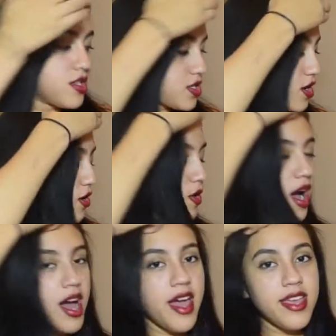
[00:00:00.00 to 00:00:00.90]
So
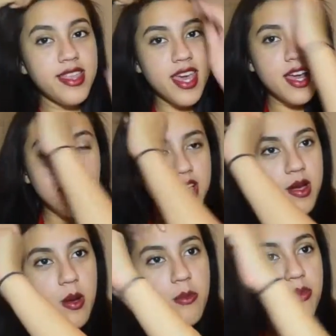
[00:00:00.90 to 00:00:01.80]
I like
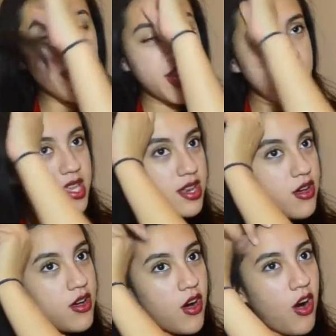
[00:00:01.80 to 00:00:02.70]
braided
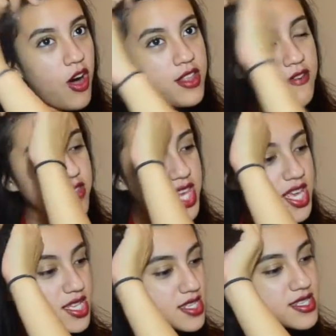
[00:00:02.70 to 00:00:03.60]
all of
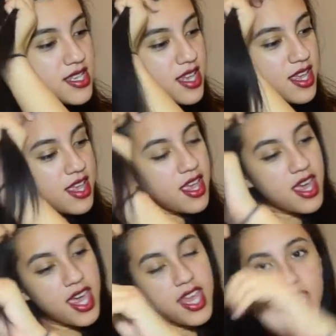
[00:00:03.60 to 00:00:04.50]
this
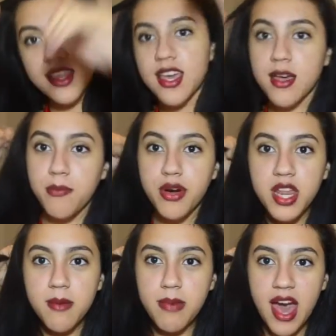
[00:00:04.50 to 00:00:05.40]
and I like put
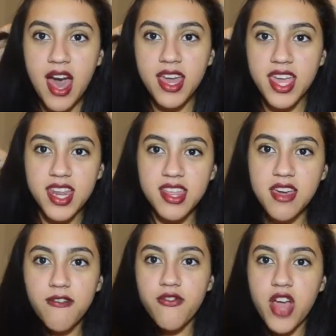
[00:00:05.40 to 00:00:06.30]
it back and it like
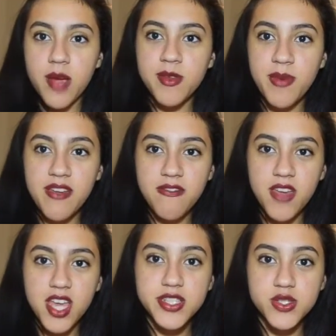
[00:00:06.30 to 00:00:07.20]
framed my
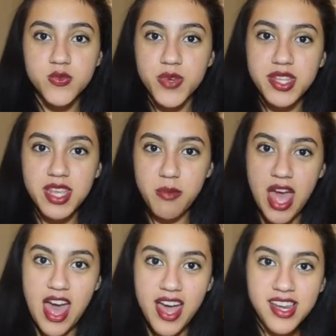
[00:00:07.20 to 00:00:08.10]
face really
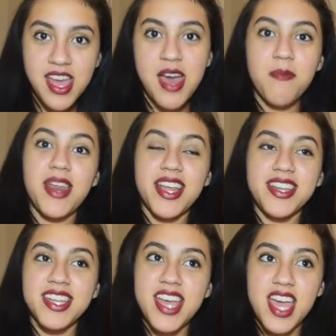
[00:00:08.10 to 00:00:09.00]
bad, but I
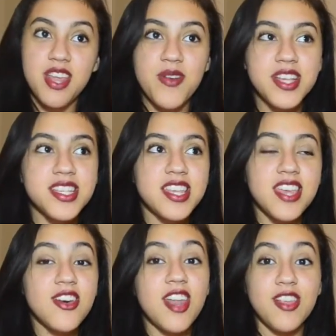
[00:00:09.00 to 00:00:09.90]
did it anyways because I
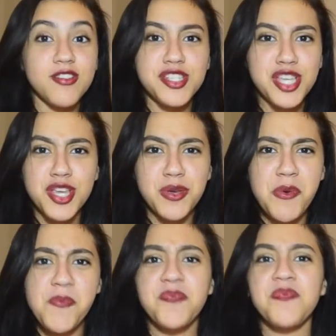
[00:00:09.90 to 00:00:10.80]
thought I looked cute.